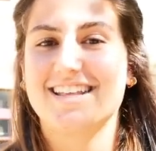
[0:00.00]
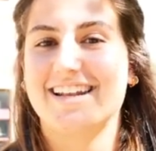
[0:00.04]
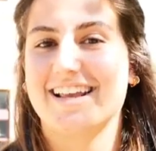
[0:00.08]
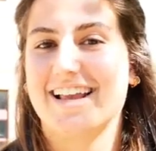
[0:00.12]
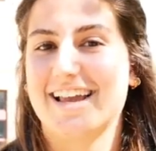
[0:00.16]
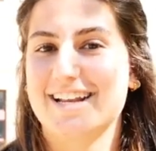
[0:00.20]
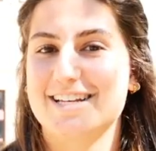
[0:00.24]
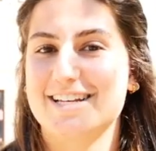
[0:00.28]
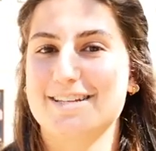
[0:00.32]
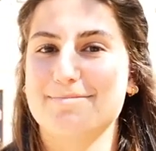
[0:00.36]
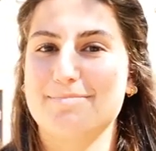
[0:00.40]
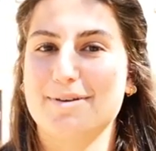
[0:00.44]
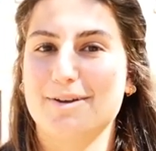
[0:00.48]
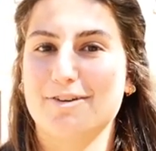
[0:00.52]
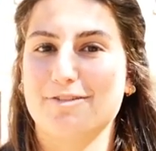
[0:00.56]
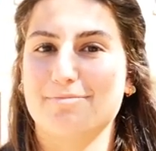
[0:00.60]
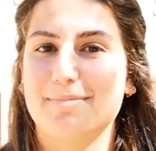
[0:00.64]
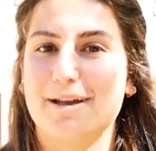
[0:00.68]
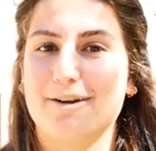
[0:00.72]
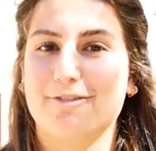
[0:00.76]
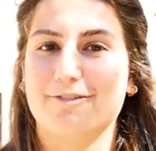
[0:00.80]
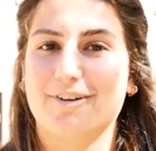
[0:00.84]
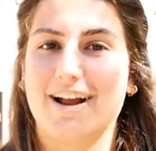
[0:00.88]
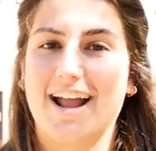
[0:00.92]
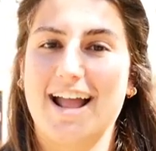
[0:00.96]
and I get to be with
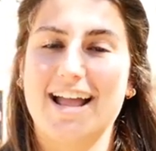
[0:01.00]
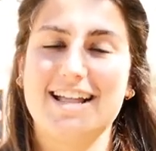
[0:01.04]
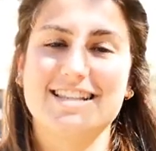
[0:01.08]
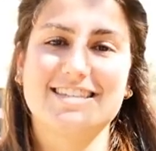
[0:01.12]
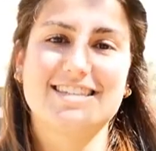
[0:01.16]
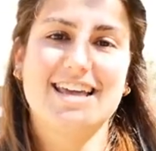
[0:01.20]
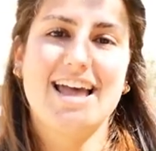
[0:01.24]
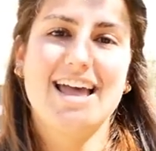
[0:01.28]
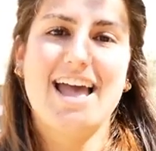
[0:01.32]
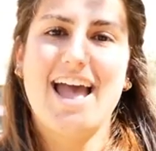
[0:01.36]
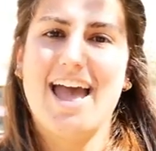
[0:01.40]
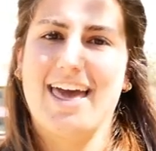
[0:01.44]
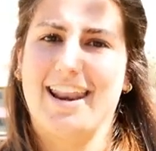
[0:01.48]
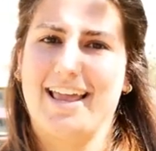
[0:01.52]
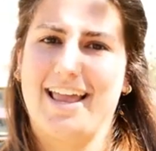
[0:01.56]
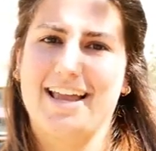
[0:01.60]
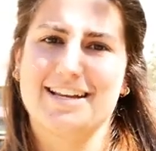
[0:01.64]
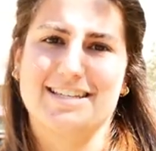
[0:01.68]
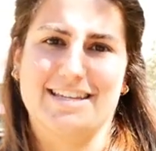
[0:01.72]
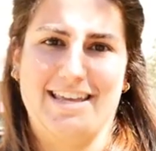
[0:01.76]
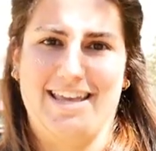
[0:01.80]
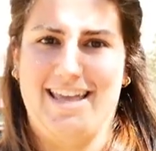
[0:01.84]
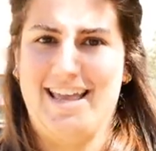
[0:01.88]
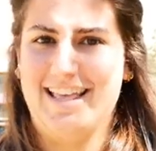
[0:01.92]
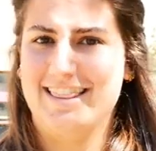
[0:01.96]
my friends and I get
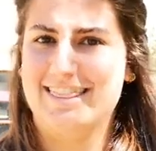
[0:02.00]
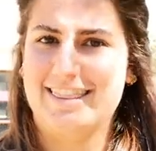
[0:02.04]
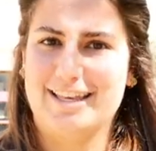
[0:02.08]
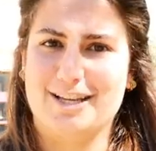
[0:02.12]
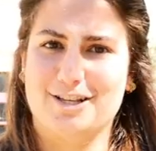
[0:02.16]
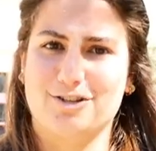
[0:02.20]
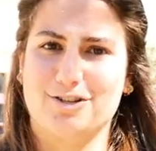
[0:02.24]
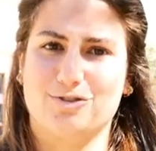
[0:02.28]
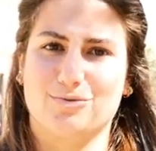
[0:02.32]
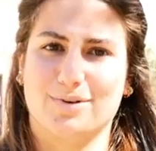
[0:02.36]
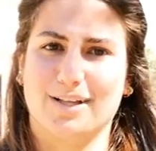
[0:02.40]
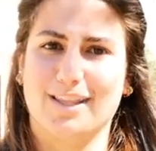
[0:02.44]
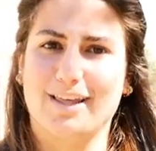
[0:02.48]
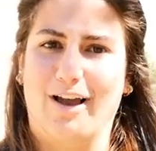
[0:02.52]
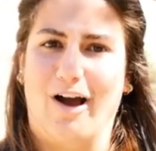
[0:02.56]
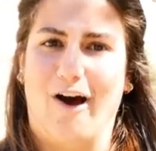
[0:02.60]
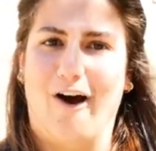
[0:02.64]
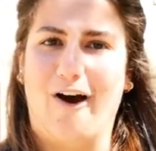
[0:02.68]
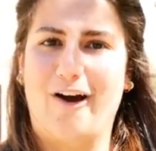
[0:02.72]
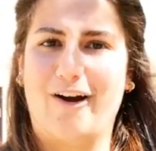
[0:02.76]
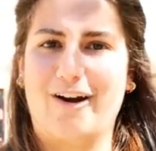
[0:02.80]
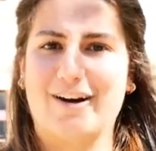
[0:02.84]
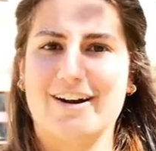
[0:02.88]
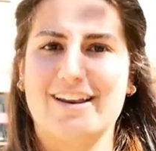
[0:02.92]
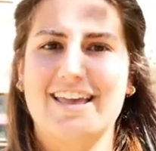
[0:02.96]
to hit things really
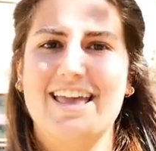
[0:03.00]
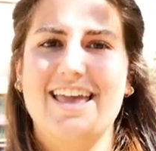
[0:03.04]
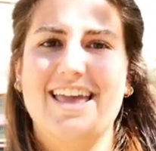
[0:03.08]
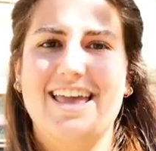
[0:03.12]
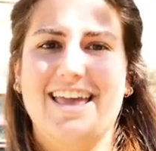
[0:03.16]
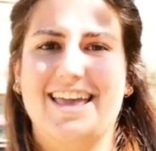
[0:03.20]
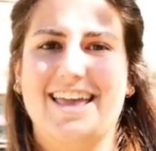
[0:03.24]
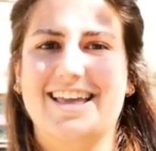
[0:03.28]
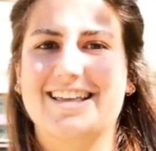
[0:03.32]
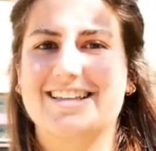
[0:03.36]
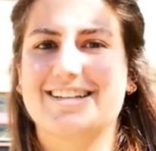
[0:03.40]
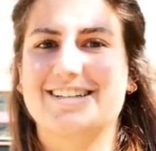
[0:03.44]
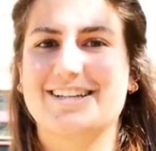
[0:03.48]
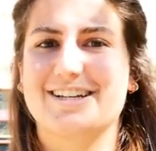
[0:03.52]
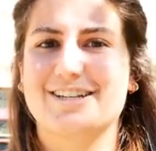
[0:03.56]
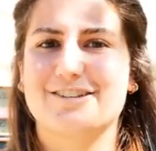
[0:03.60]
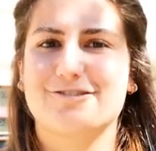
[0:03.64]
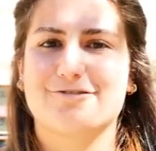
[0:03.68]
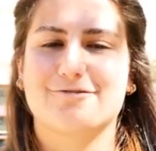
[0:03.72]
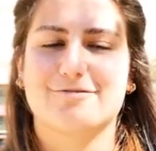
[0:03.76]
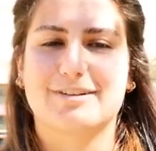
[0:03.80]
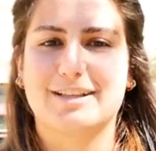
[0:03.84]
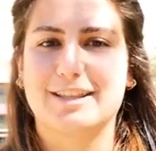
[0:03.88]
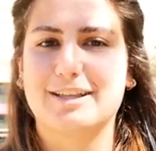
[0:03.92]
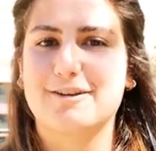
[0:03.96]
hard is
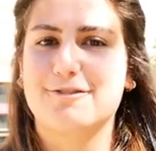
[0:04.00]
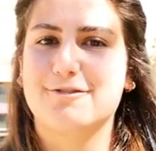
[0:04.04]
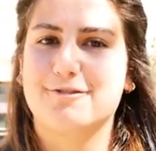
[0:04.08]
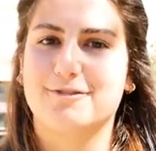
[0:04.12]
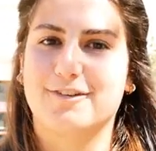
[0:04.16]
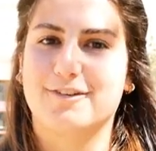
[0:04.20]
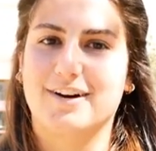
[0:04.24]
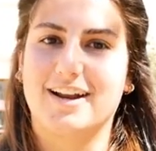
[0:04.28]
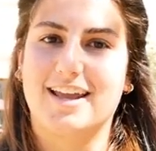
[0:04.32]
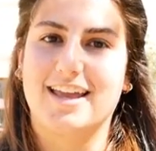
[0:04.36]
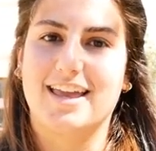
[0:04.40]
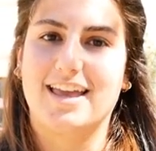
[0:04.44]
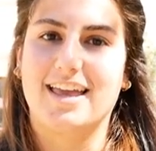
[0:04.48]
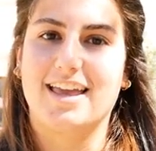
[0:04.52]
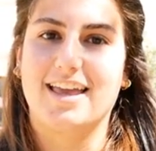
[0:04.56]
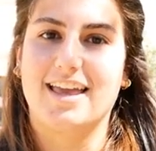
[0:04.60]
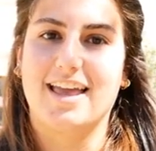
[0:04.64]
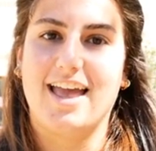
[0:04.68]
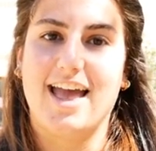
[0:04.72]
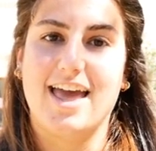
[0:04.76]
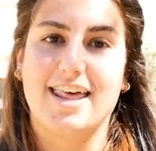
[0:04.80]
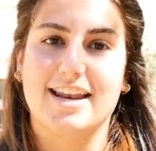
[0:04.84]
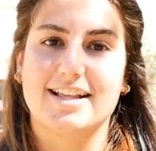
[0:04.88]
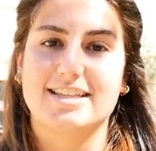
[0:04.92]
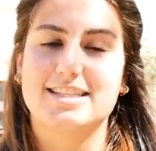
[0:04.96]
just really freeing
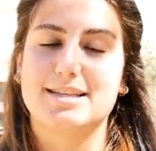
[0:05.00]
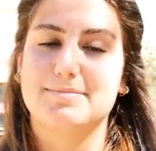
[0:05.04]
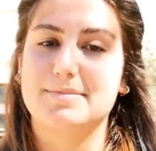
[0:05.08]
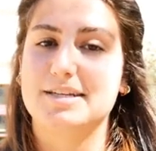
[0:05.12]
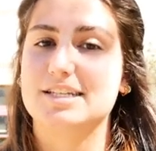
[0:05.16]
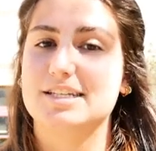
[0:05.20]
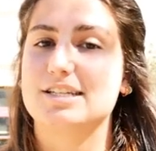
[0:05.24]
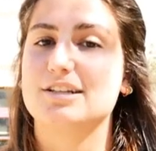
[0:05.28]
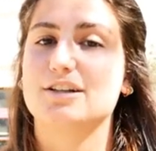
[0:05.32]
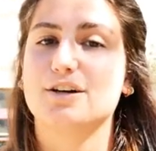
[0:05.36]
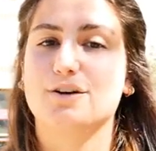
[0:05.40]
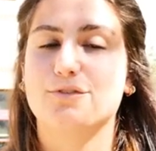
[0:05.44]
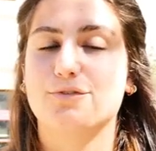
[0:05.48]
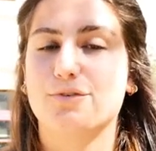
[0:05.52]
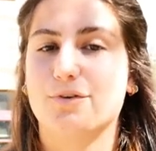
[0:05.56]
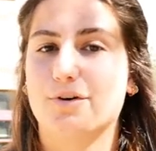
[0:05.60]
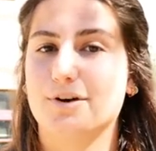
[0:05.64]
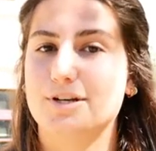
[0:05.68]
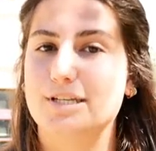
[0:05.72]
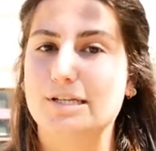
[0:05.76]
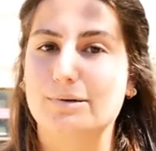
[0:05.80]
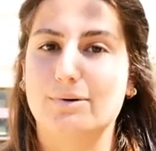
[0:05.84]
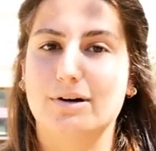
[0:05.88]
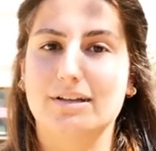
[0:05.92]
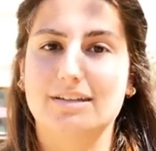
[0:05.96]
and it's something to look
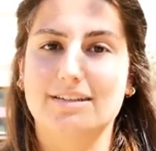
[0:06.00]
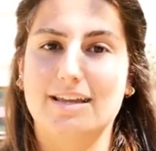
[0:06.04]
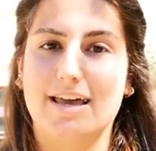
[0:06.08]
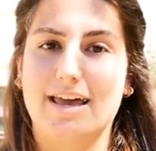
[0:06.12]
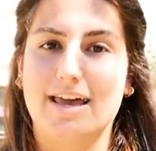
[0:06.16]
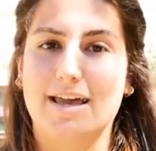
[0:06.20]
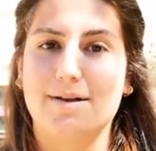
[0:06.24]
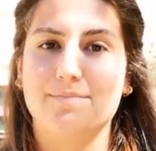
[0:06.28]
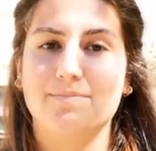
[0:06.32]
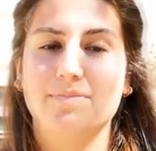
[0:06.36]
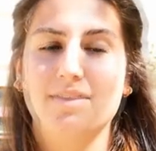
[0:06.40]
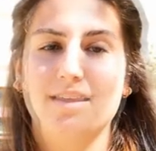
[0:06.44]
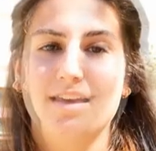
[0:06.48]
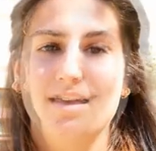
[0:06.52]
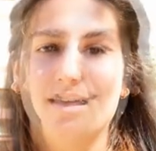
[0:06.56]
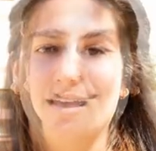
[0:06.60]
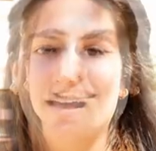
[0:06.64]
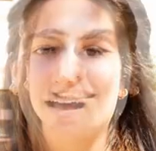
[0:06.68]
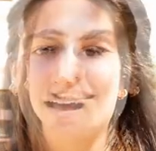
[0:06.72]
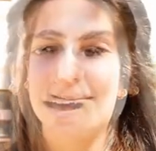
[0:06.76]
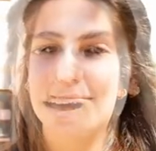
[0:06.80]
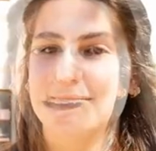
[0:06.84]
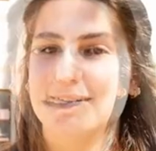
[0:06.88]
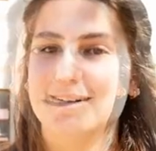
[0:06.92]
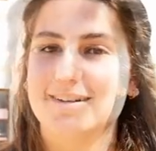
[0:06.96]
forward to all day. Um, and
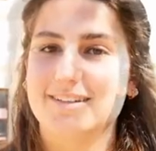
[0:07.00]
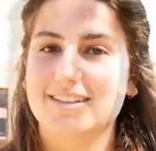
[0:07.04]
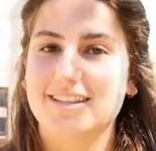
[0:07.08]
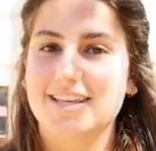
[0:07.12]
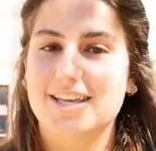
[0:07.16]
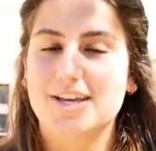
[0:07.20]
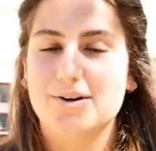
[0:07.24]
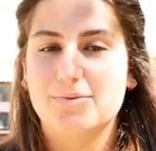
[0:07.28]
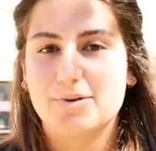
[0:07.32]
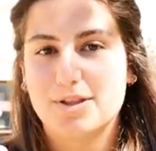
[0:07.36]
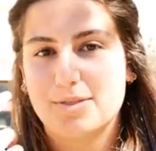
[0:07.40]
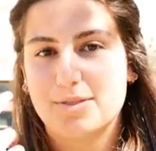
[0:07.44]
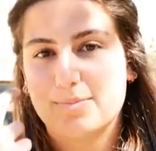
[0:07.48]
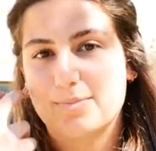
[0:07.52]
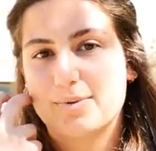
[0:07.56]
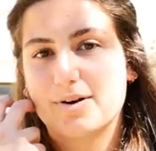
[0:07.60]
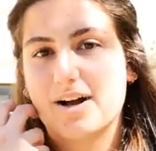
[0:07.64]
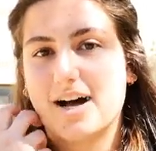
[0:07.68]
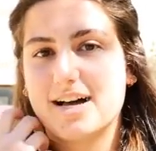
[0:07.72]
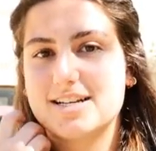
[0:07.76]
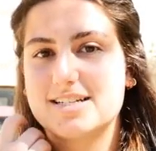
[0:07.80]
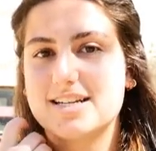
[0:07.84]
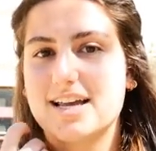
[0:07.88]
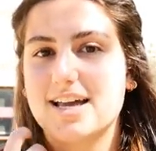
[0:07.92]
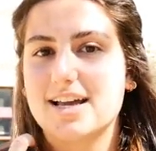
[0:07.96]
similarly um, with
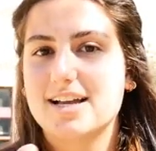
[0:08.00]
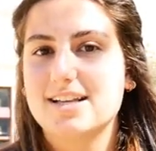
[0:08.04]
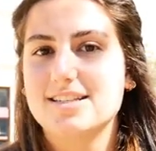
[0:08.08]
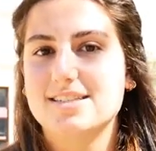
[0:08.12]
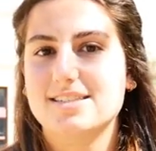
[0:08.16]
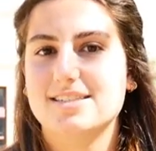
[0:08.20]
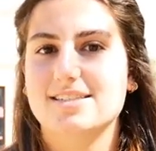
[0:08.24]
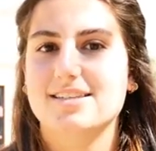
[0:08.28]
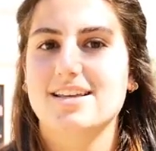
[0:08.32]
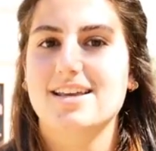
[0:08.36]
projects,